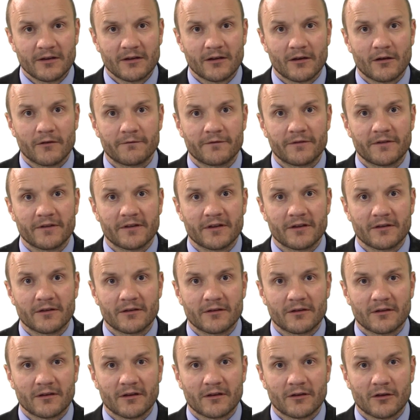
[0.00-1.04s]
of
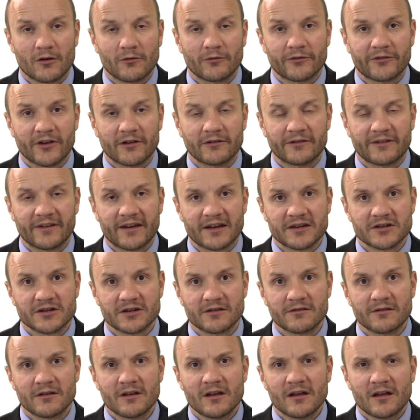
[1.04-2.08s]
the
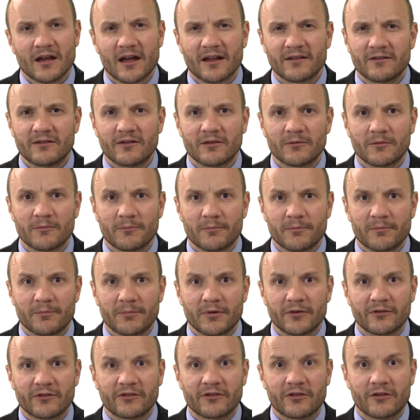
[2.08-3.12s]
consultation and
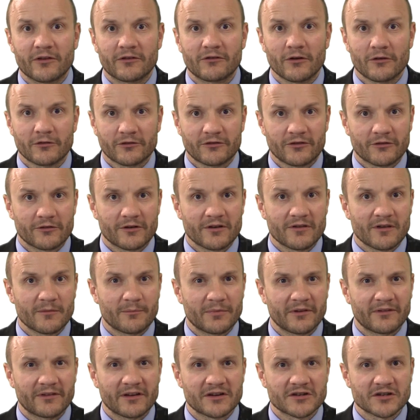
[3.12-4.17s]
puts the doctor in the
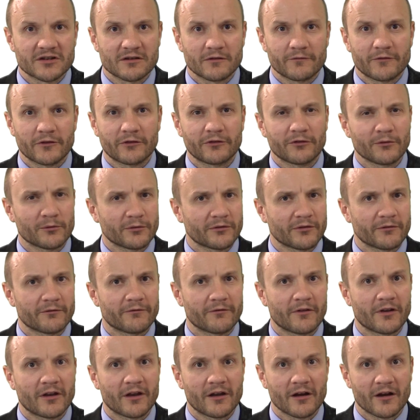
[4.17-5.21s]
position of a sort
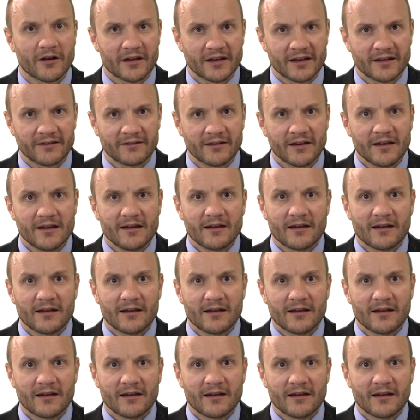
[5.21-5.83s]
of guide,